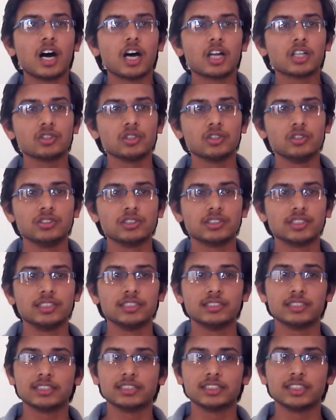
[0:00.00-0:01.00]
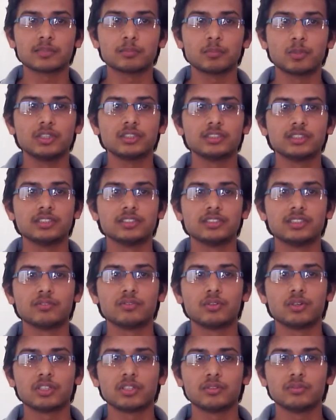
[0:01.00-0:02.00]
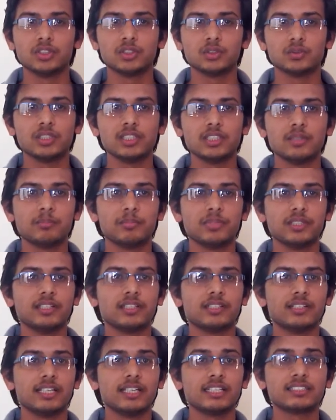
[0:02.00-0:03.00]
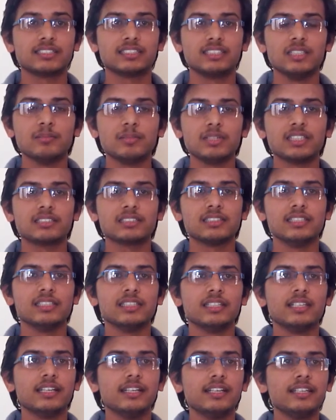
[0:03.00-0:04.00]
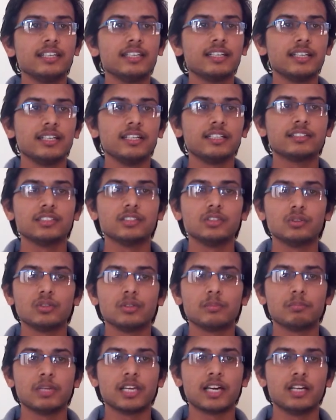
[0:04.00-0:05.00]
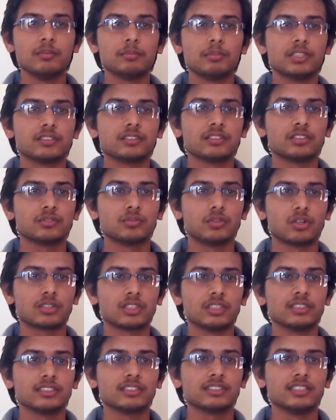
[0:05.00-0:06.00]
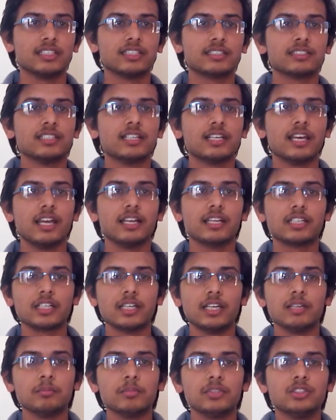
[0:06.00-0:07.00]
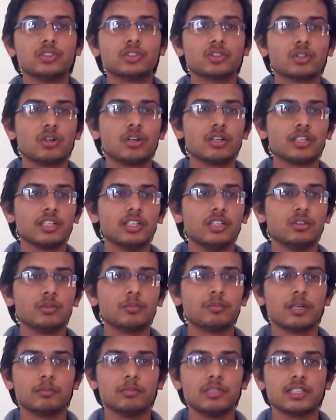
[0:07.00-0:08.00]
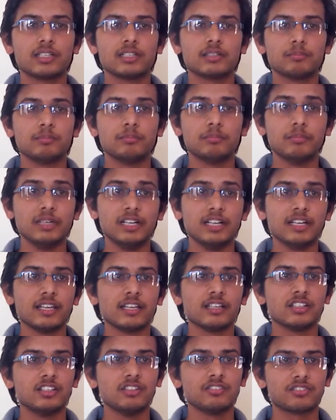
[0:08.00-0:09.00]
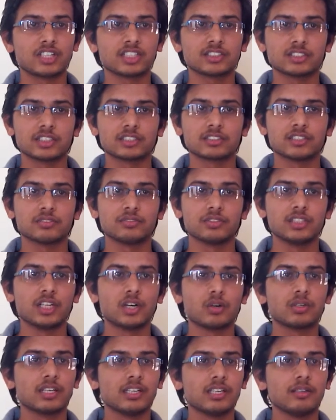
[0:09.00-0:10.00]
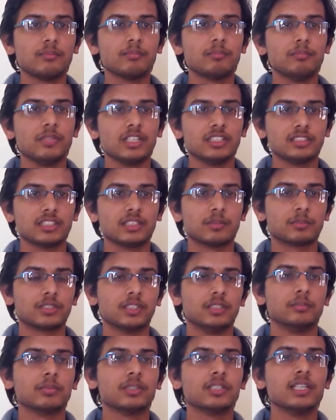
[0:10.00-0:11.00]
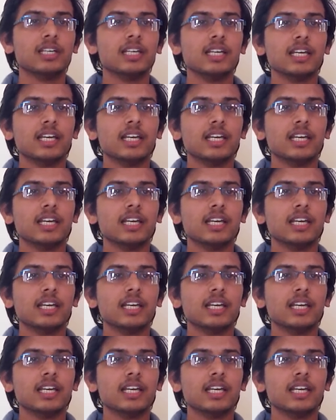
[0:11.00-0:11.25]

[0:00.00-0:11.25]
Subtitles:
Our solution is a checkpoint system for the visually impaired that seamlessly integrates into a blind person's walking sticks and can be installed into public building infrastructure without any major upkeep.